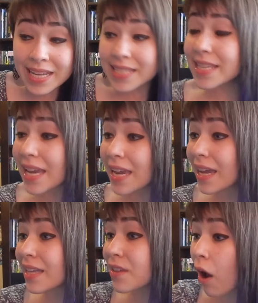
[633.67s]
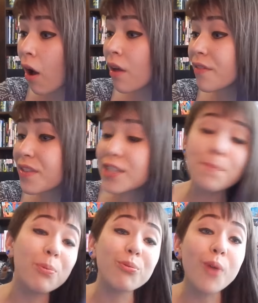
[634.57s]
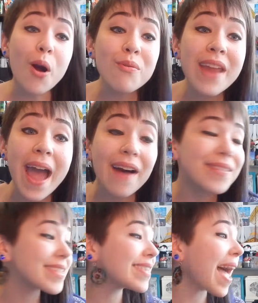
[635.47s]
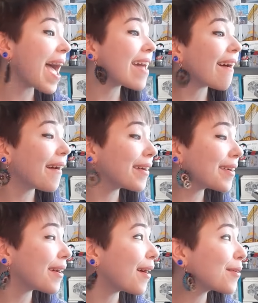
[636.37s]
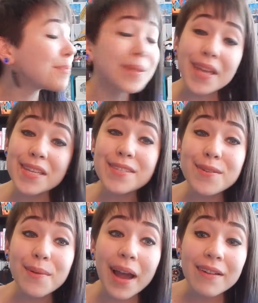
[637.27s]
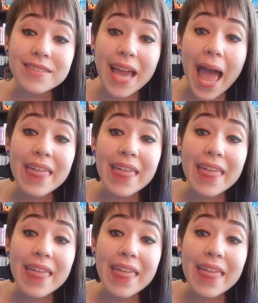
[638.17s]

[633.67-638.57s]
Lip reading: See, it's all of these pronouns that are placed throughout,